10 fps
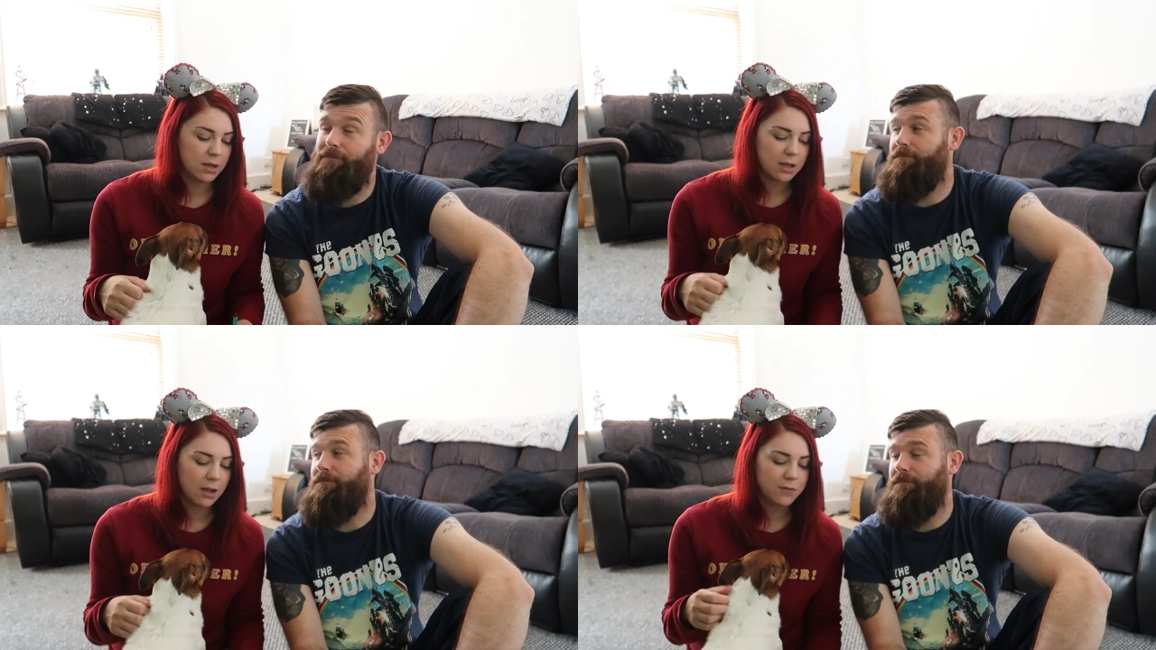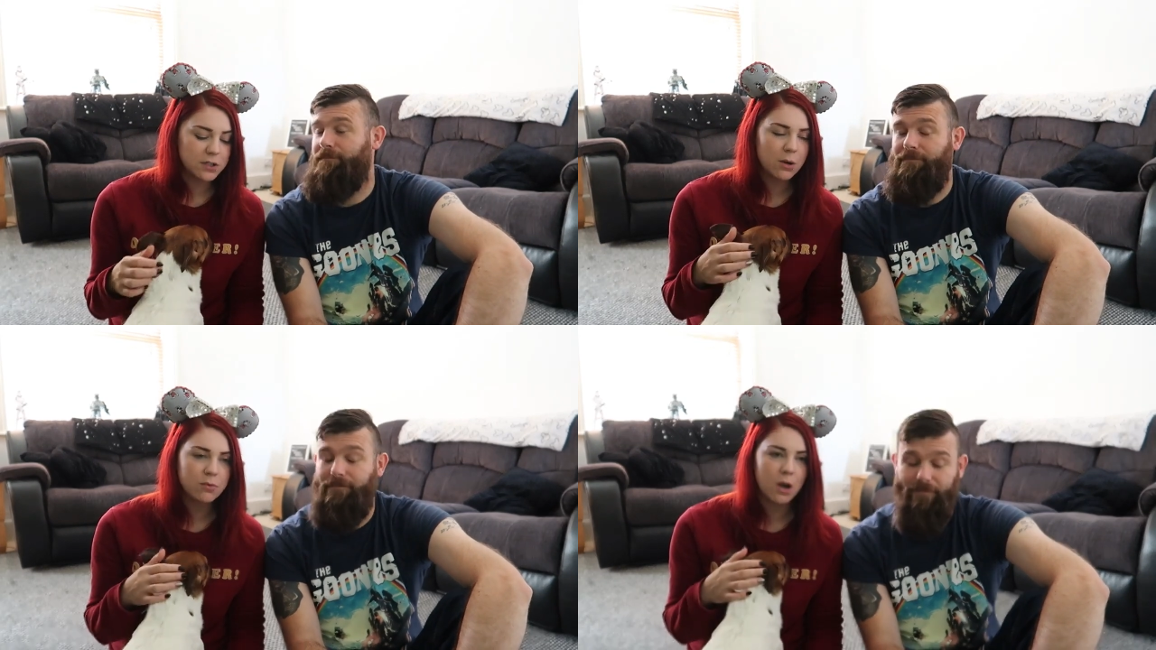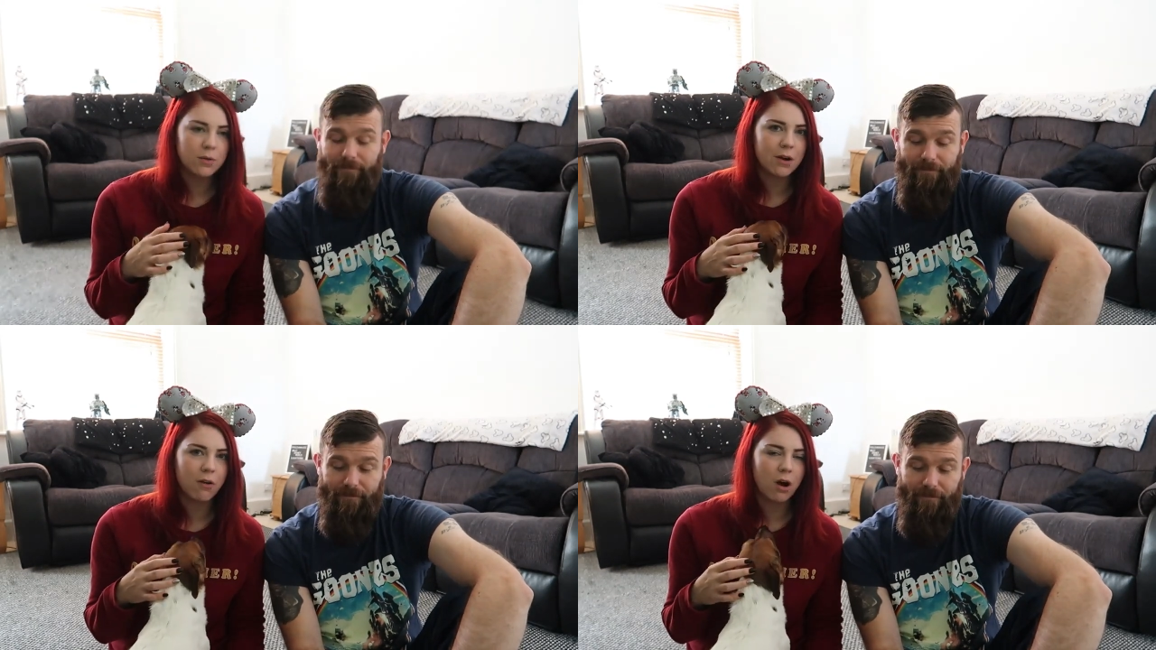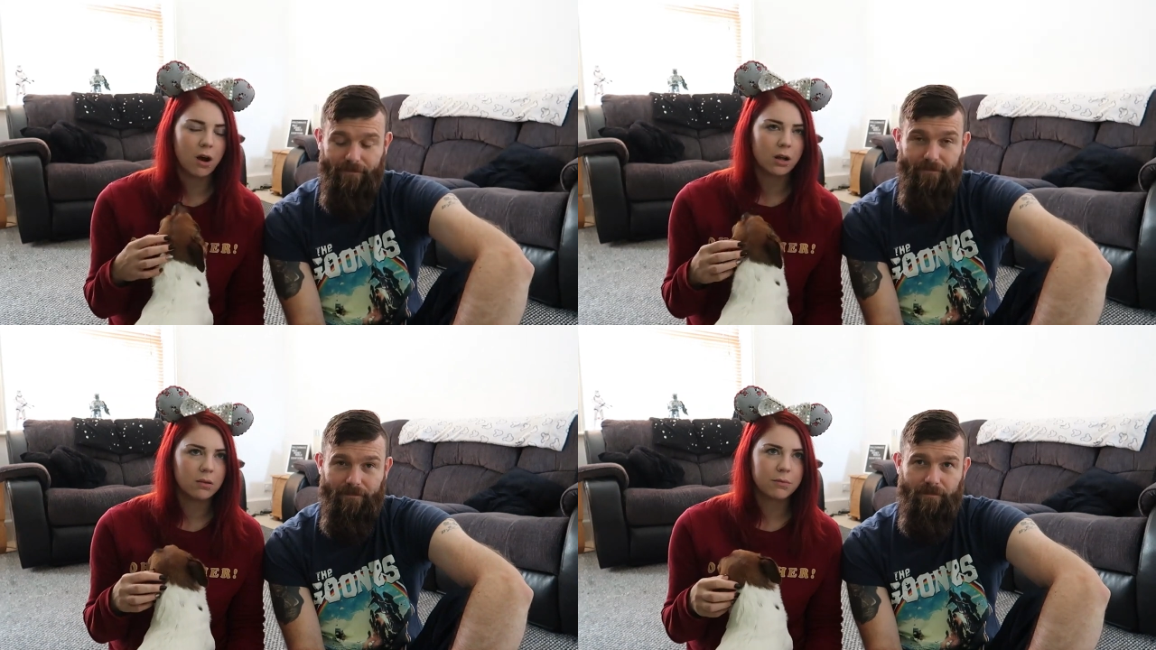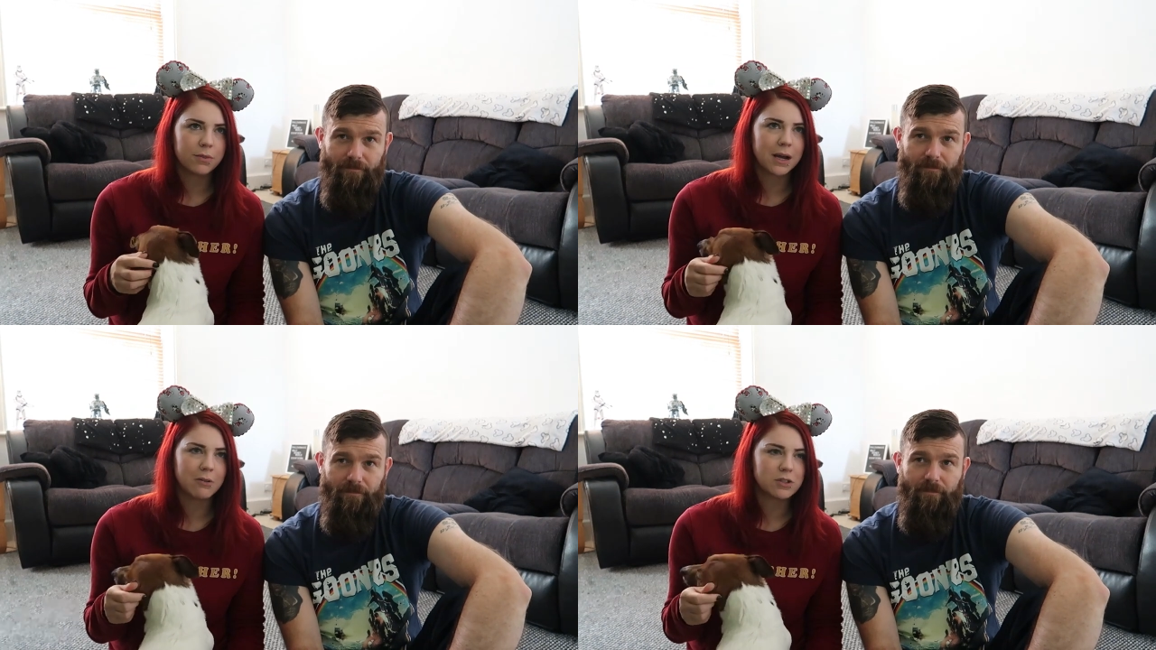Speaker 1: If you don't know, there are
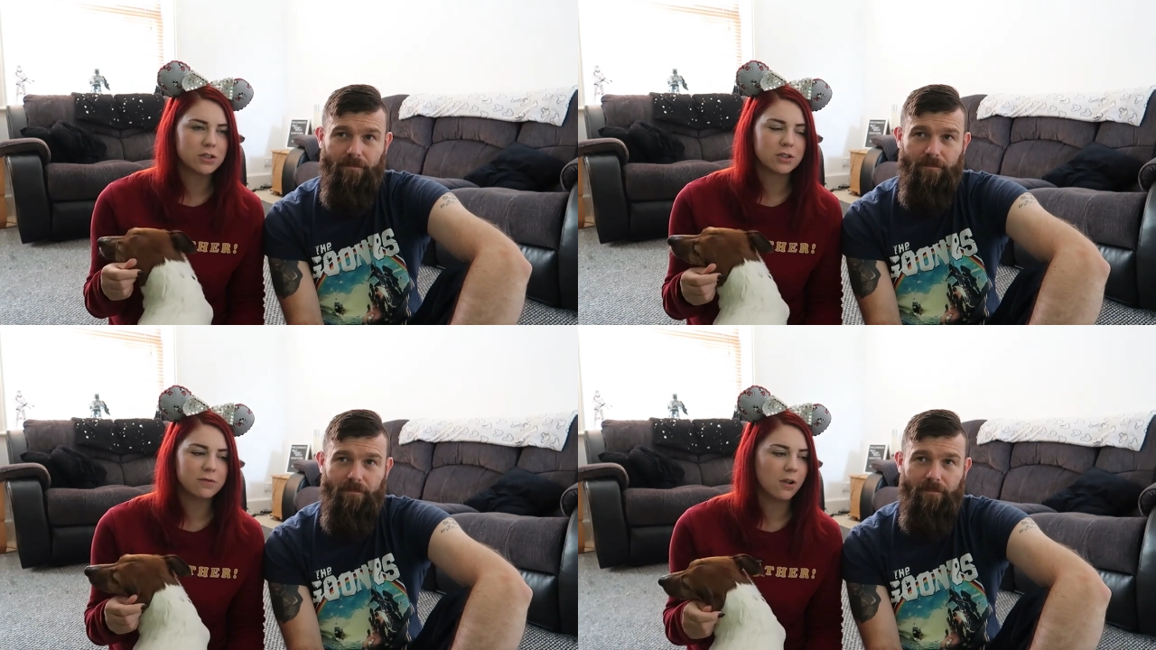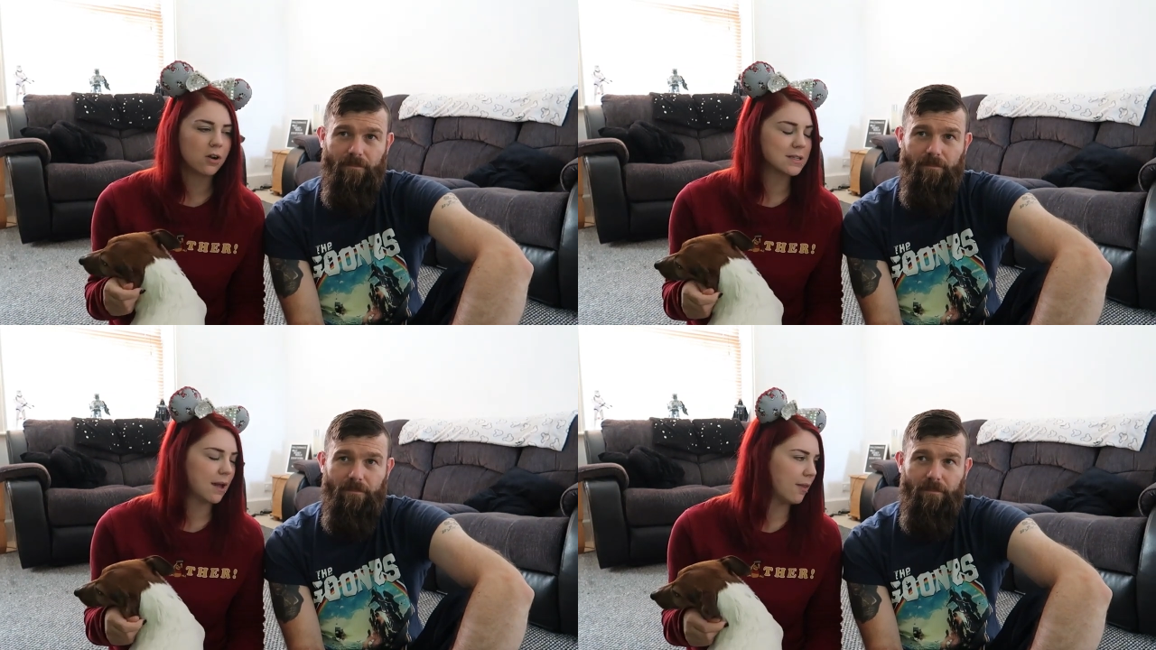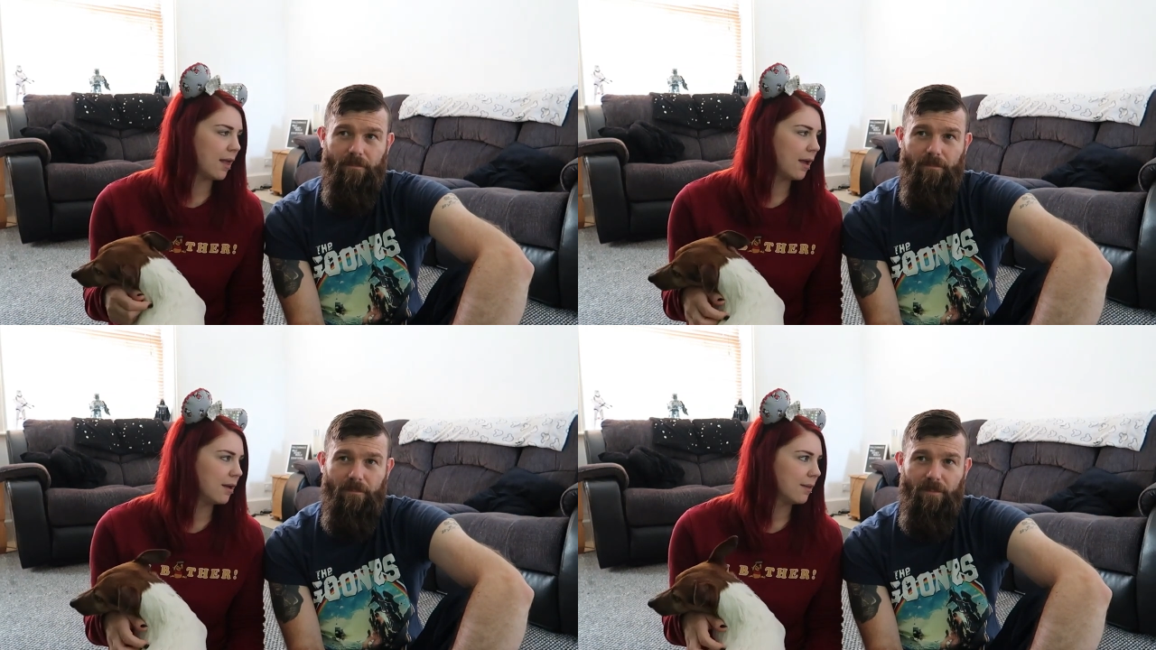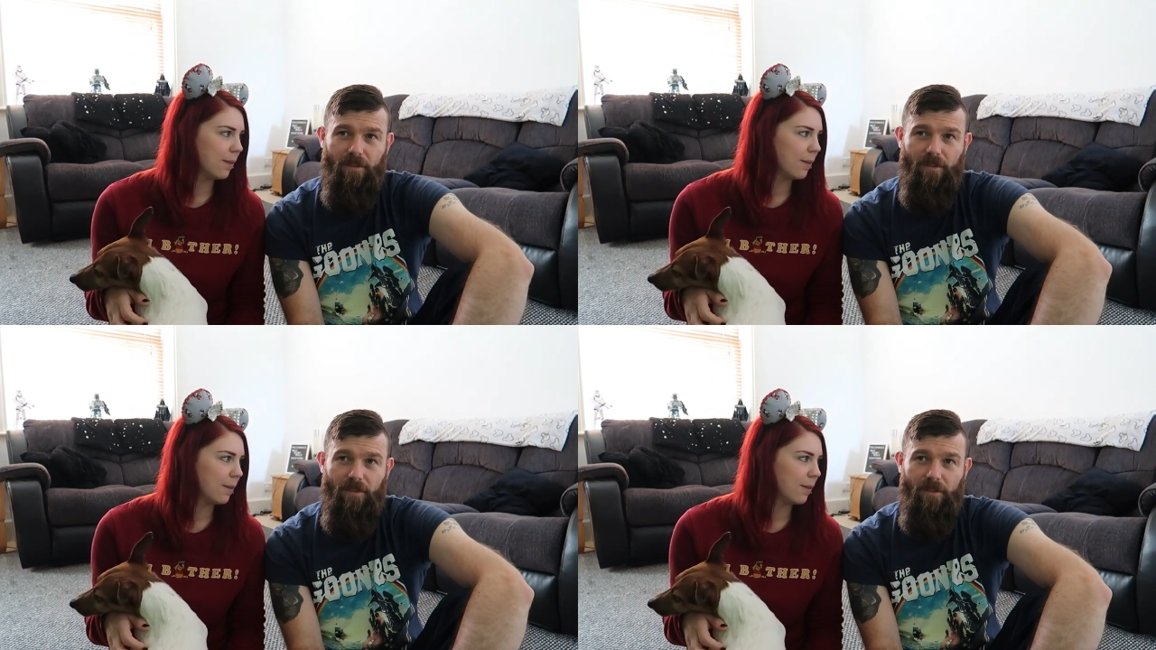thousands of vlogs out there